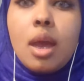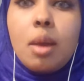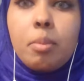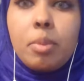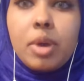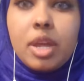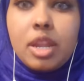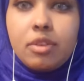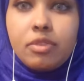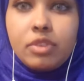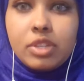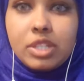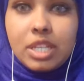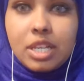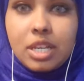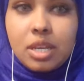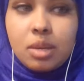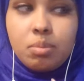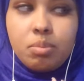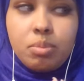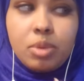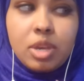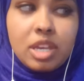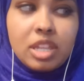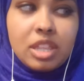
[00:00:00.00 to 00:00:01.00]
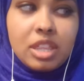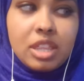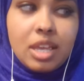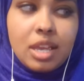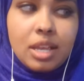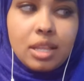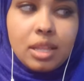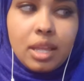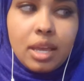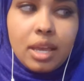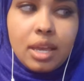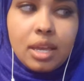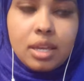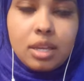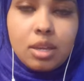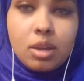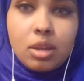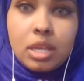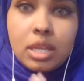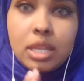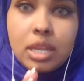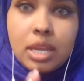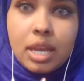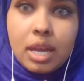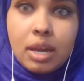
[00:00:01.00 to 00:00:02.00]
But if it's like a big thing like
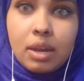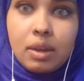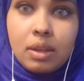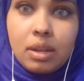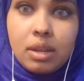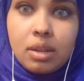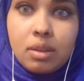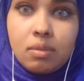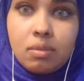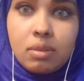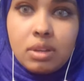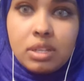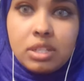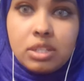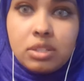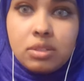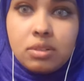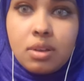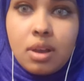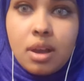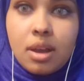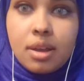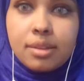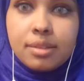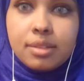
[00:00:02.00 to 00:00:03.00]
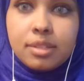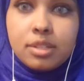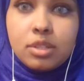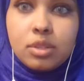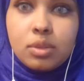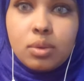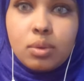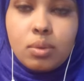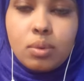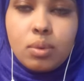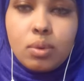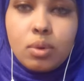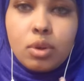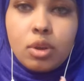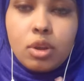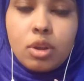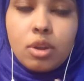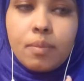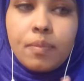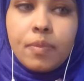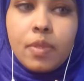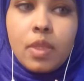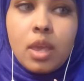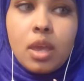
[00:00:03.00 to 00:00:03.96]
eating at restaurants or